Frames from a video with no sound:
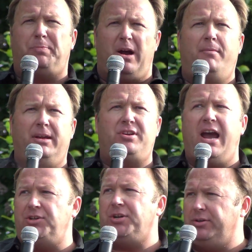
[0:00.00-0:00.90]

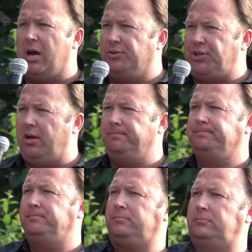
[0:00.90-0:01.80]
experimentation, don't you?
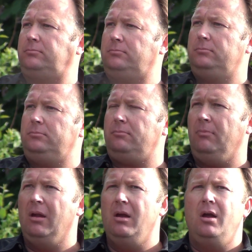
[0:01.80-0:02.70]

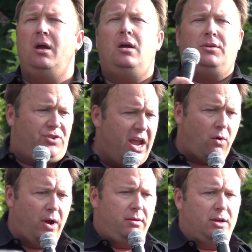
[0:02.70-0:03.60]
Yeah.
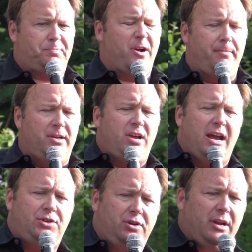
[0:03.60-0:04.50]
Secret
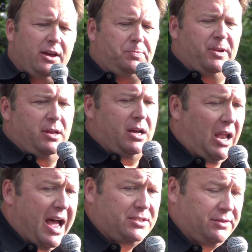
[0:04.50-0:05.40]
experimentation has been
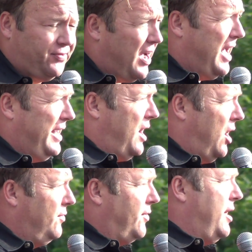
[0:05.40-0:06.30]
declassified
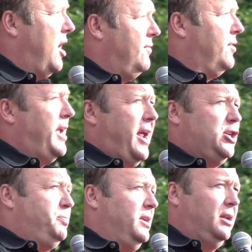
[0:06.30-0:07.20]
over and over again.
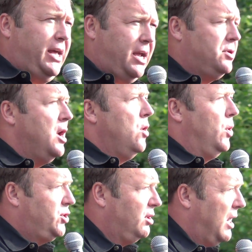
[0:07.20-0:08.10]
It's been leaked.
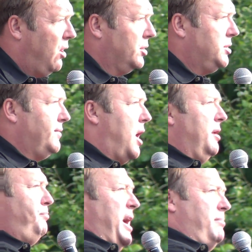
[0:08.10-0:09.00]
Whistleblowers have
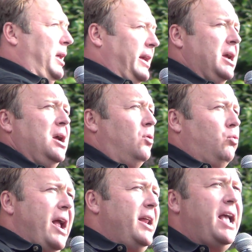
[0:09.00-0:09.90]
gone public,
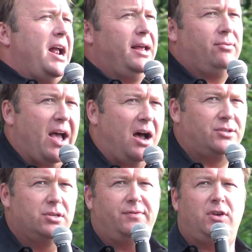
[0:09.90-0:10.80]
radiating
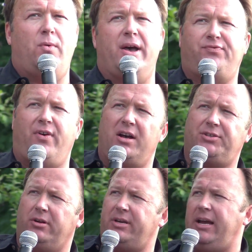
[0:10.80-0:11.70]
thousands of U.S.
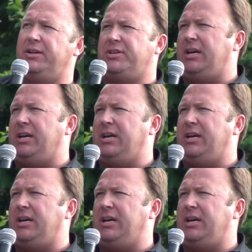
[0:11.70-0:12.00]
foster kids,